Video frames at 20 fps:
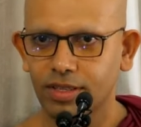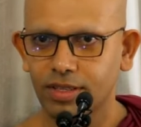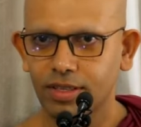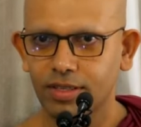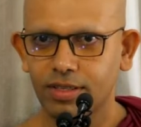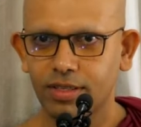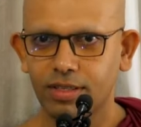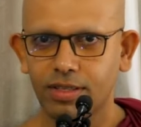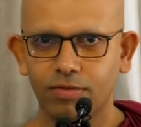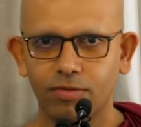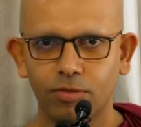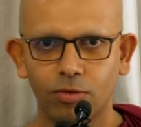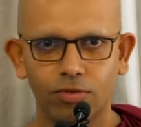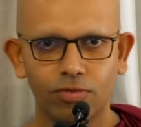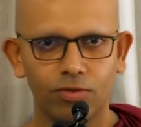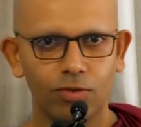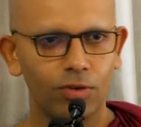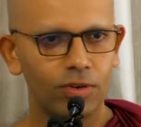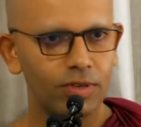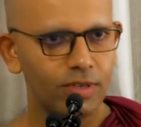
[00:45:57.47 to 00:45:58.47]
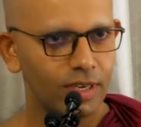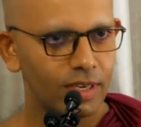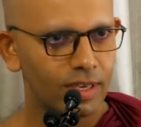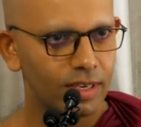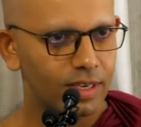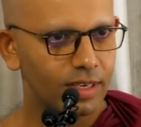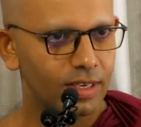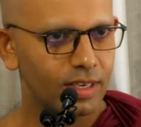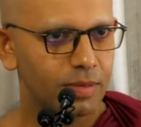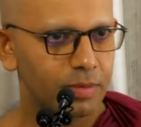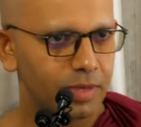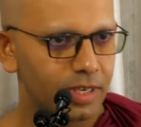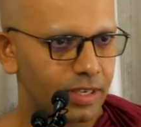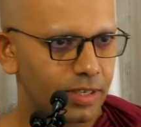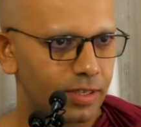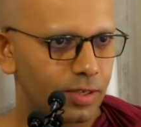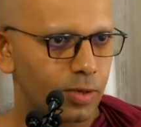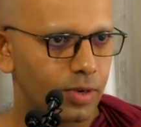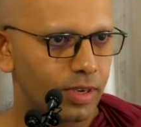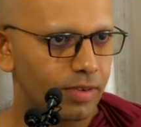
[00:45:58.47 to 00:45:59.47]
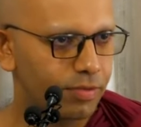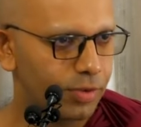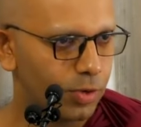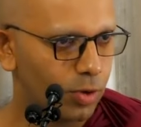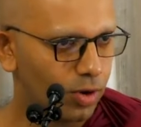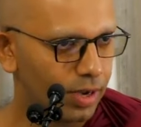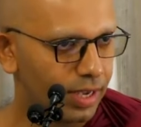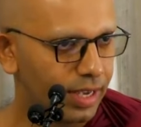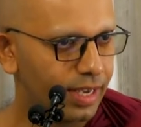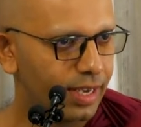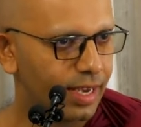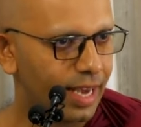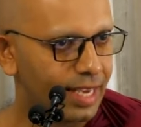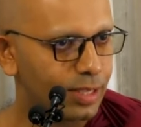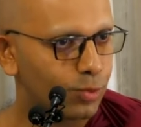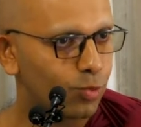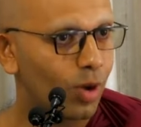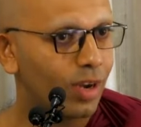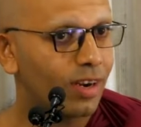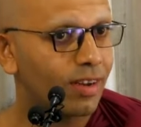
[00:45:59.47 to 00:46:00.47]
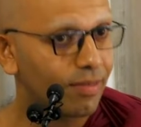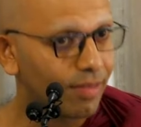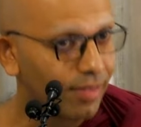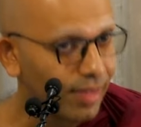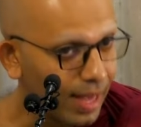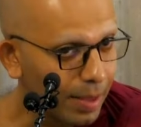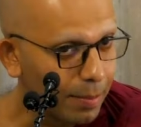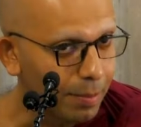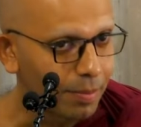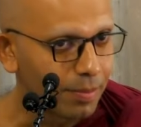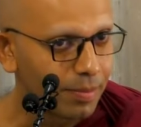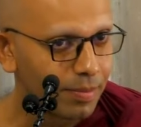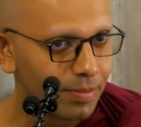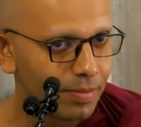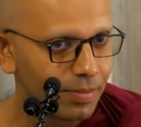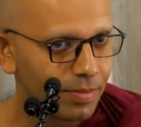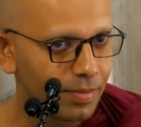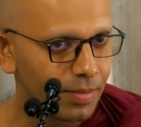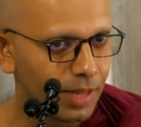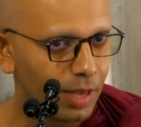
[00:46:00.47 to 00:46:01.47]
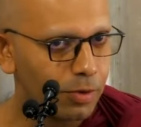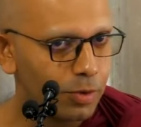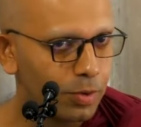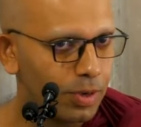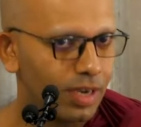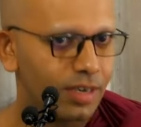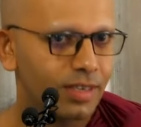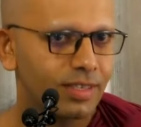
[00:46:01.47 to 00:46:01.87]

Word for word: This is the fourfold community. So if you're here as one of them, now you will